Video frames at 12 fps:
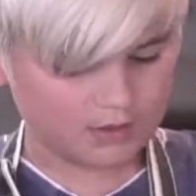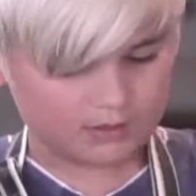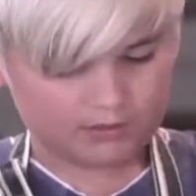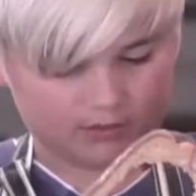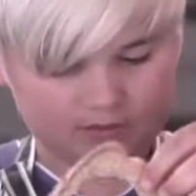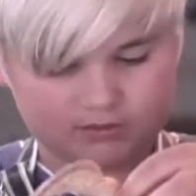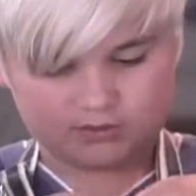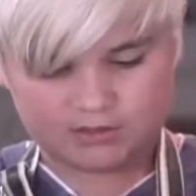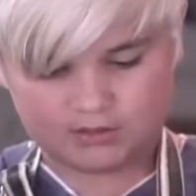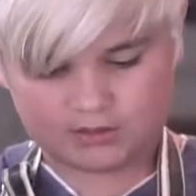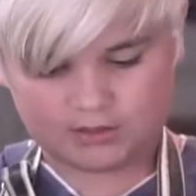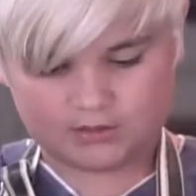And
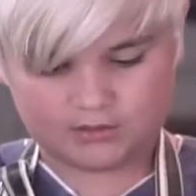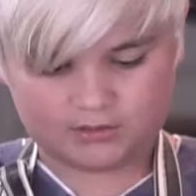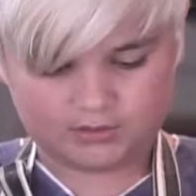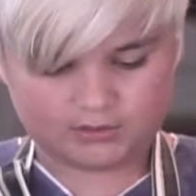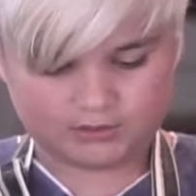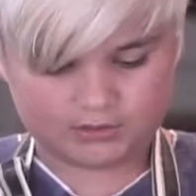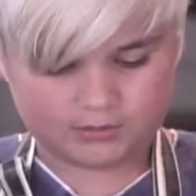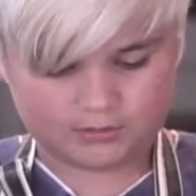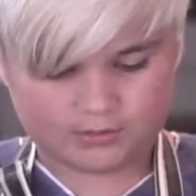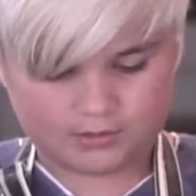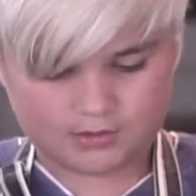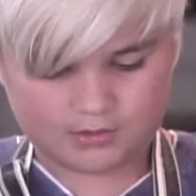set this down.
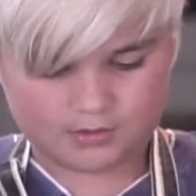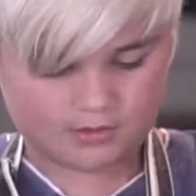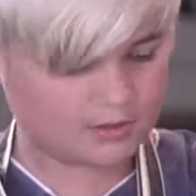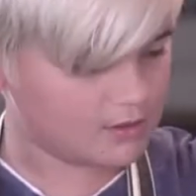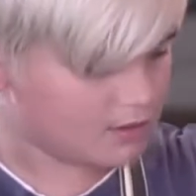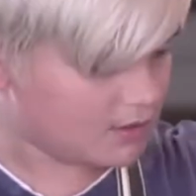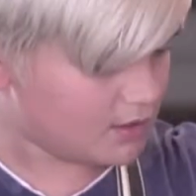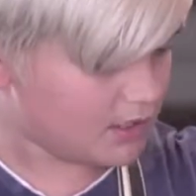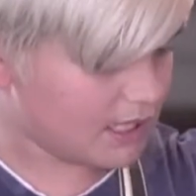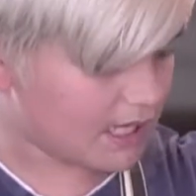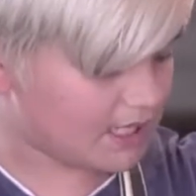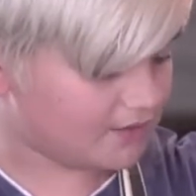
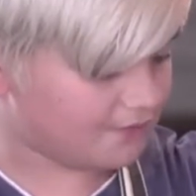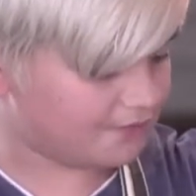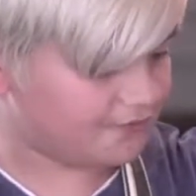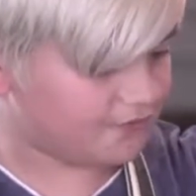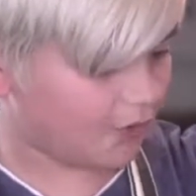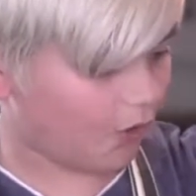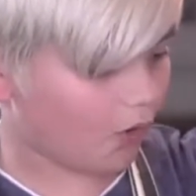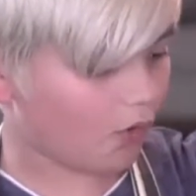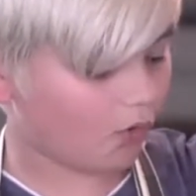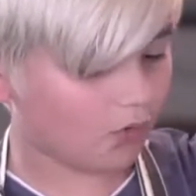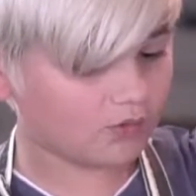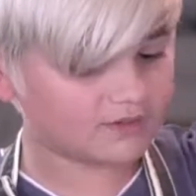And the
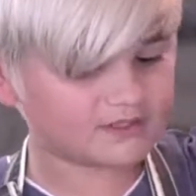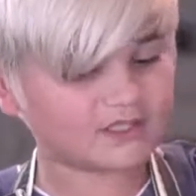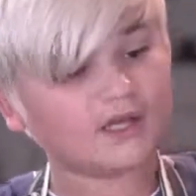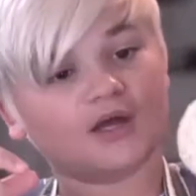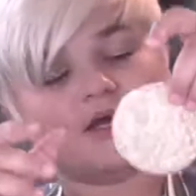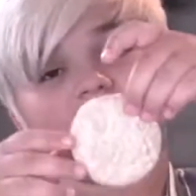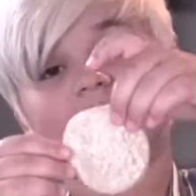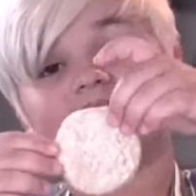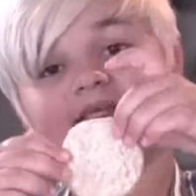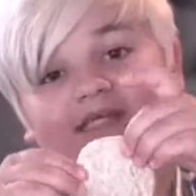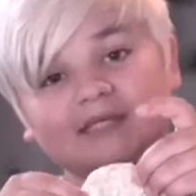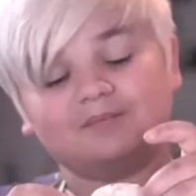holes,
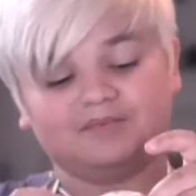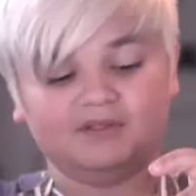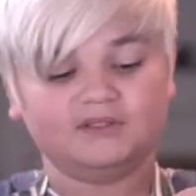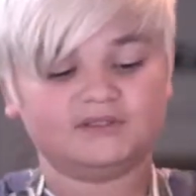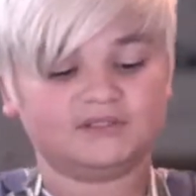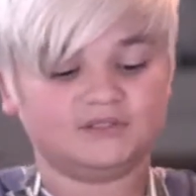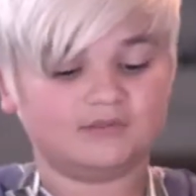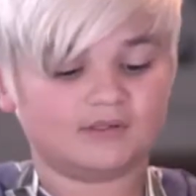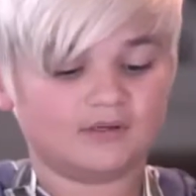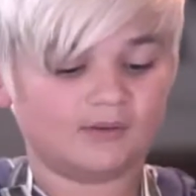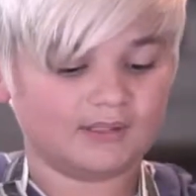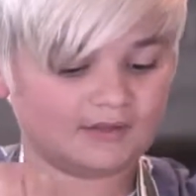keep these because you can
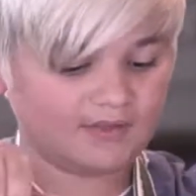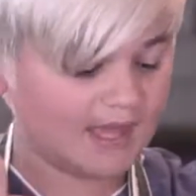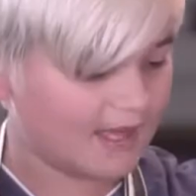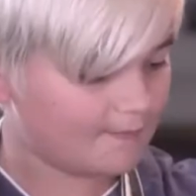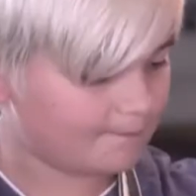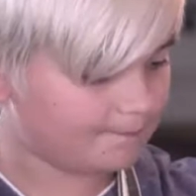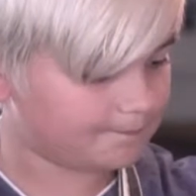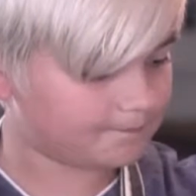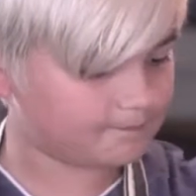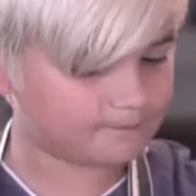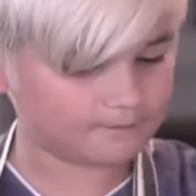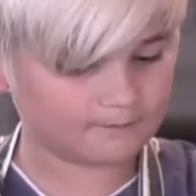go like that.
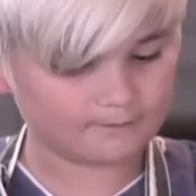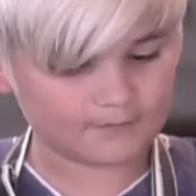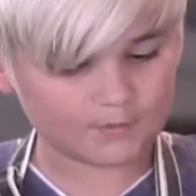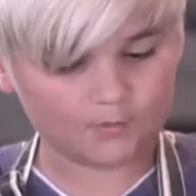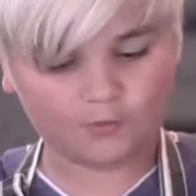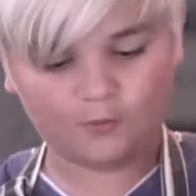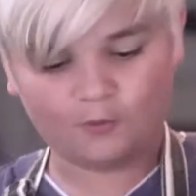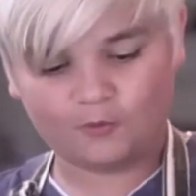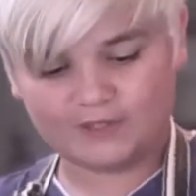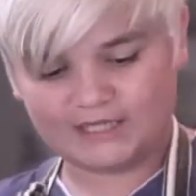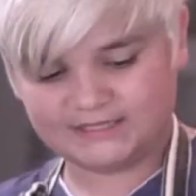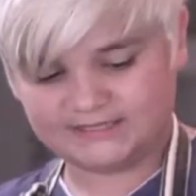Ooh,
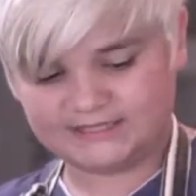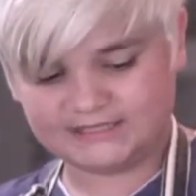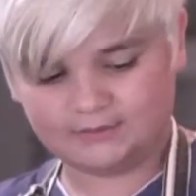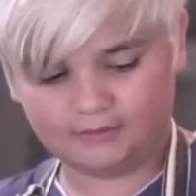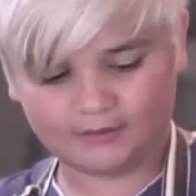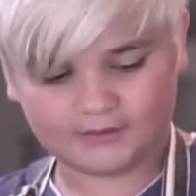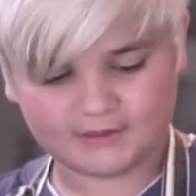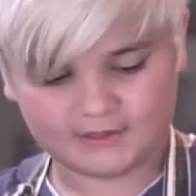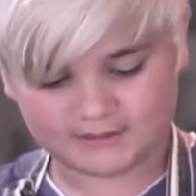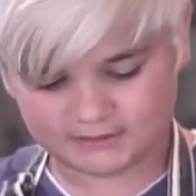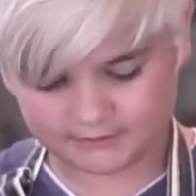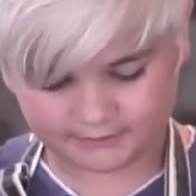nice sizzle.
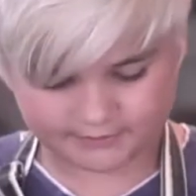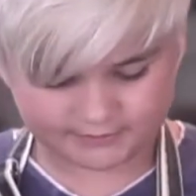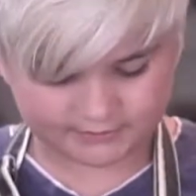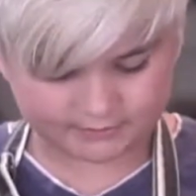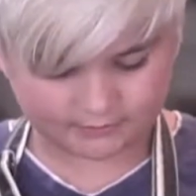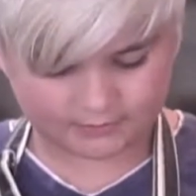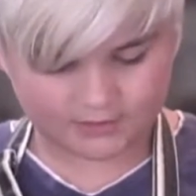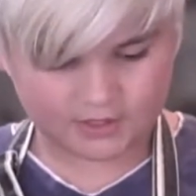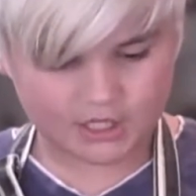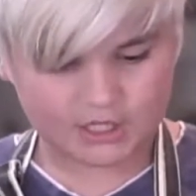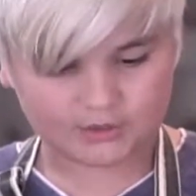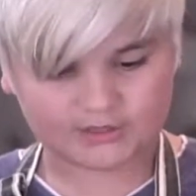Sizzle.
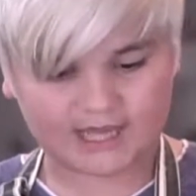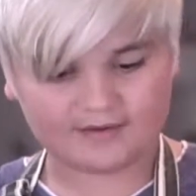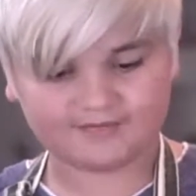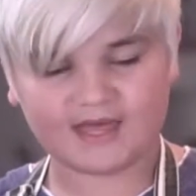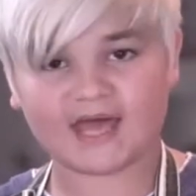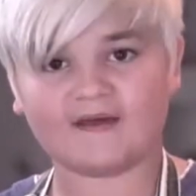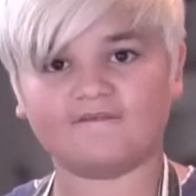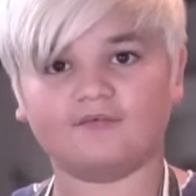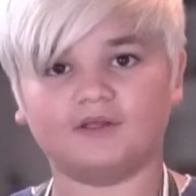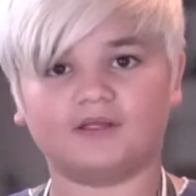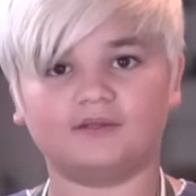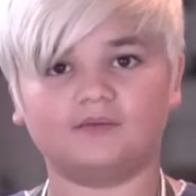You can have that for
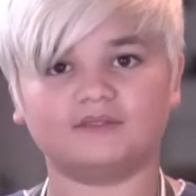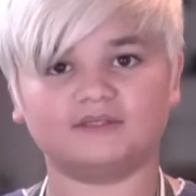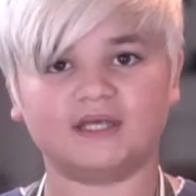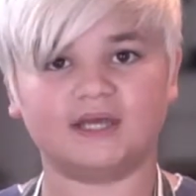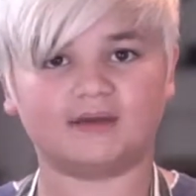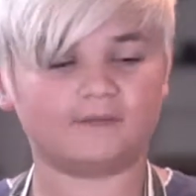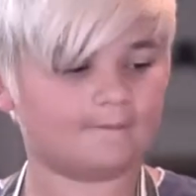like a little snack.